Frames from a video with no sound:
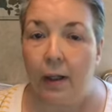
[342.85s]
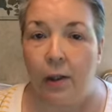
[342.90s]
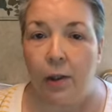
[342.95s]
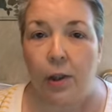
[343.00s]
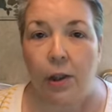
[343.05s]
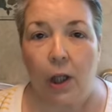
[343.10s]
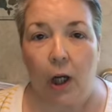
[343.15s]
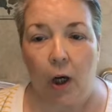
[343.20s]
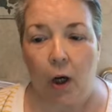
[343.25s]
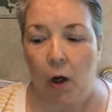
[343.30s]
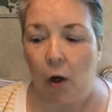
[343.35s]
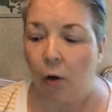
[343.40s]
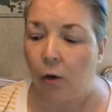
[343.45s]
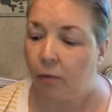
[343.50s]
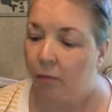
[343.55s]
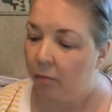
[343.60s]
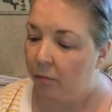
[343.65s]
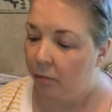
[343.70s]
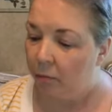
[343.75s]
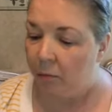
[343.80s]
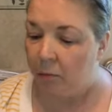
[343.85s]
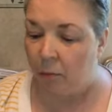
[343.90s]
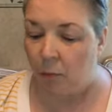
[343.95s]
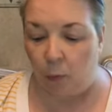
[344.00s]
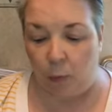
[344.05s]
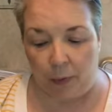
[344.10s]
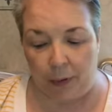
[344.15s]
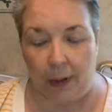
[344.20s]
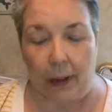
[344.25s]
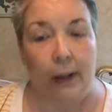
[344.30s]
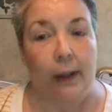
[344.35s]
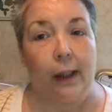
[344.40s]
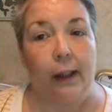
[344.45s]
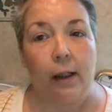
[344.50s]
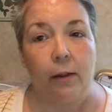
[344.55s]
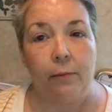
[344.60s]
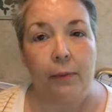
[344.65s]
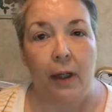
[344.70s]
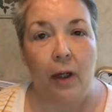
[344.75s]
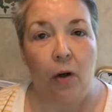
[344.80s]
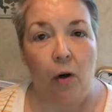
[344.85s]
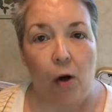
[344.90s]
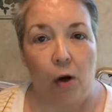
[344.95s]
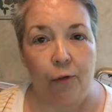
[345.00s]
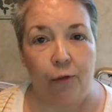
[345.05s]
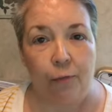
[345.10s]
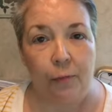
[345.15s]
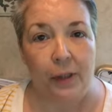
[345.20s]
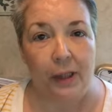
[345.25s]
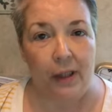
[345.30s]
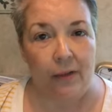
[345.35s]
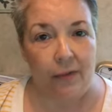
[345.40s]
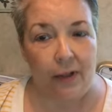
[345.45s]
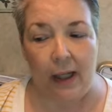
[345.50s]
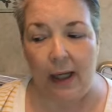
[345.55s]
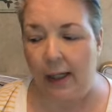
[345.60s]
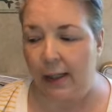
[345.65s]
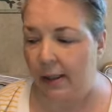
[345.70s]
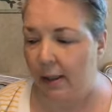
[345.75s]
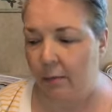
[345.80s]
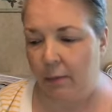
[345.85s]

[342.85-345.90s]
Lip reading: So, what do you think of my haul from CVS?